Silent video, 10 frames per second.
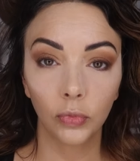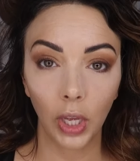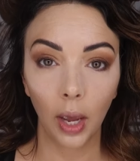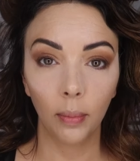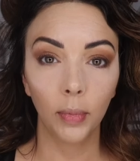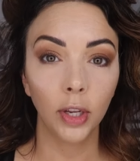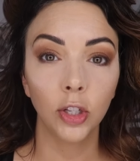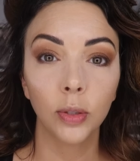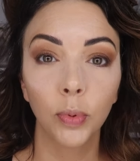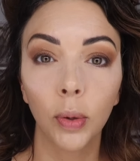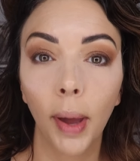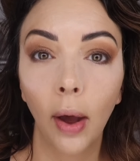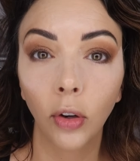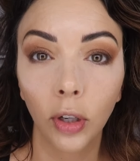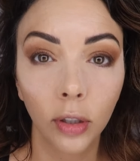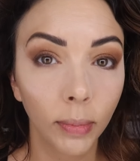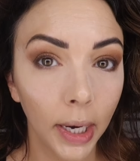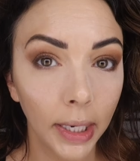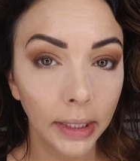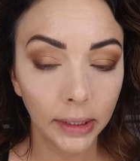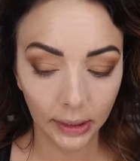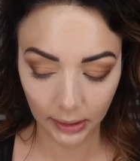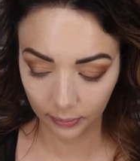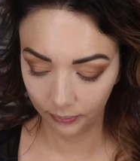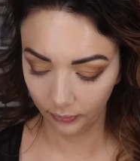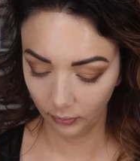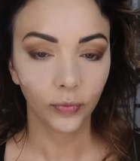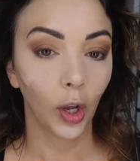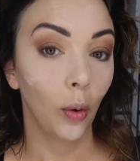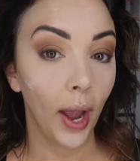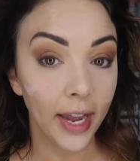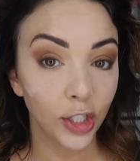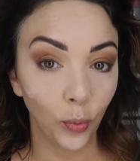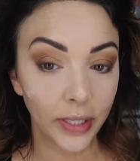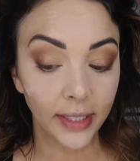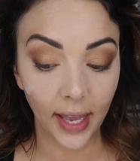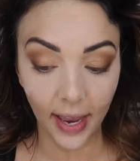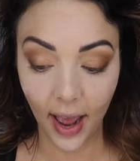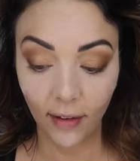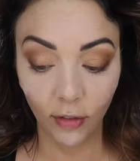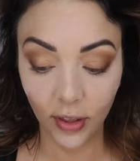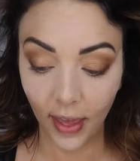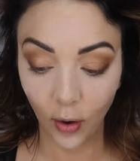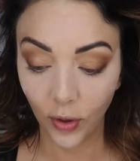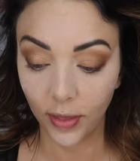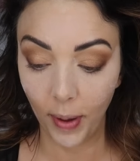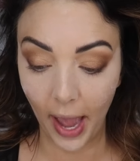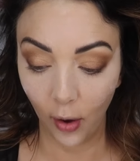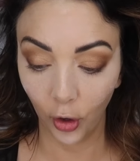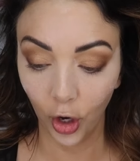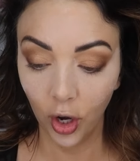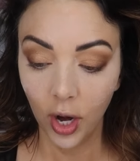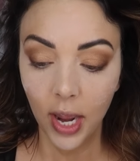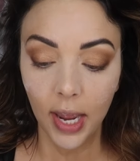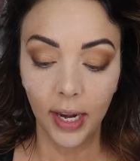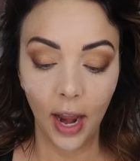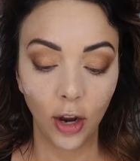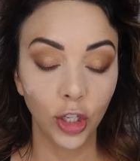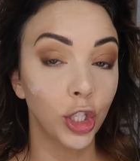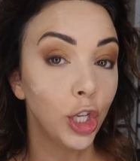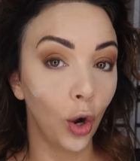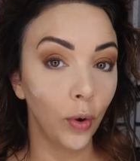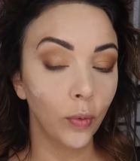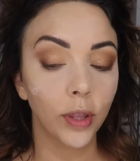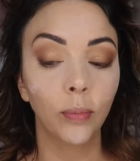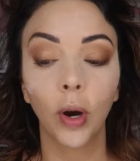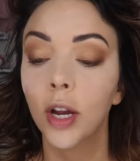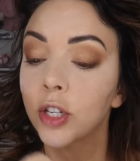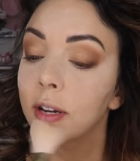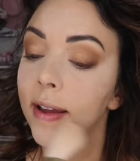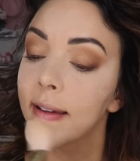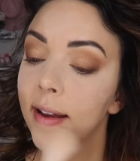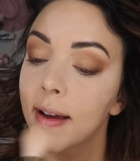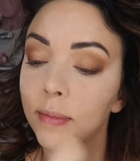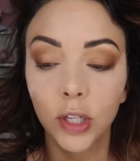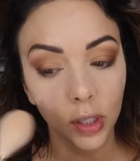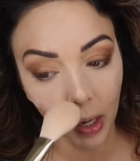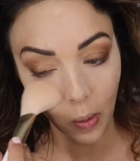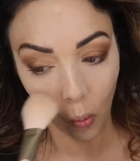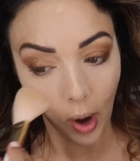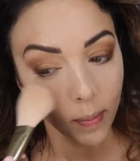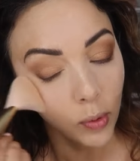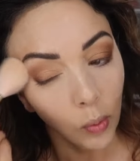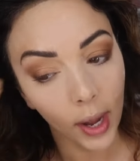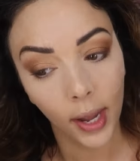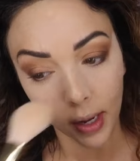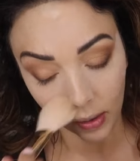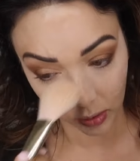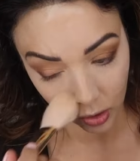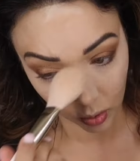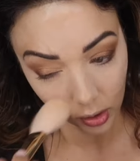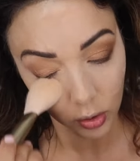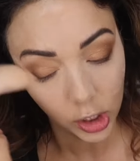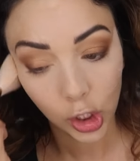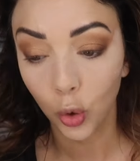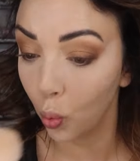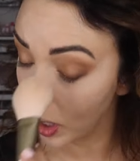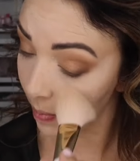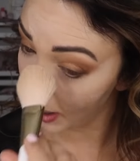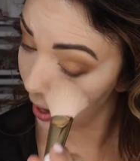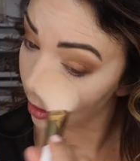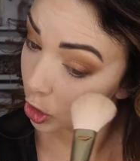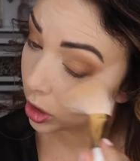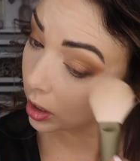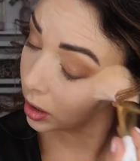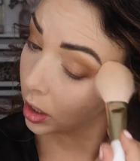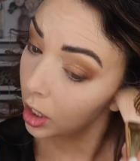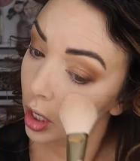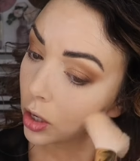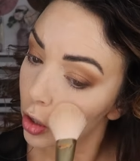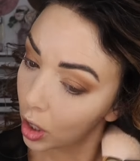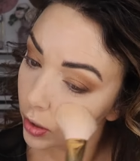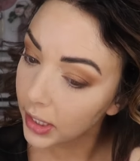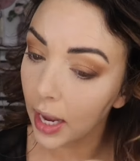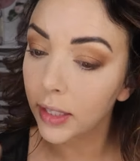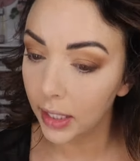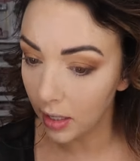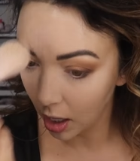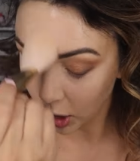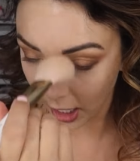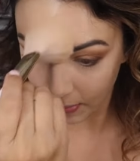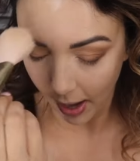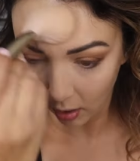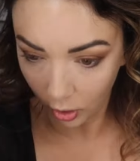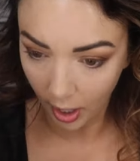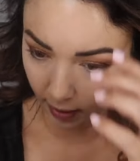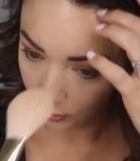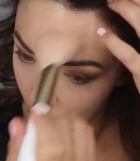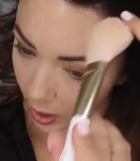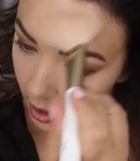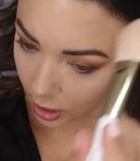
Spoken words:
Yeah, I just put powder under my eyes. Okay, so we set everything with the powder. Now just go in with a brush and I'm just gonna wipe away, do a little sweep action. You notice how I did not take powder everywhere.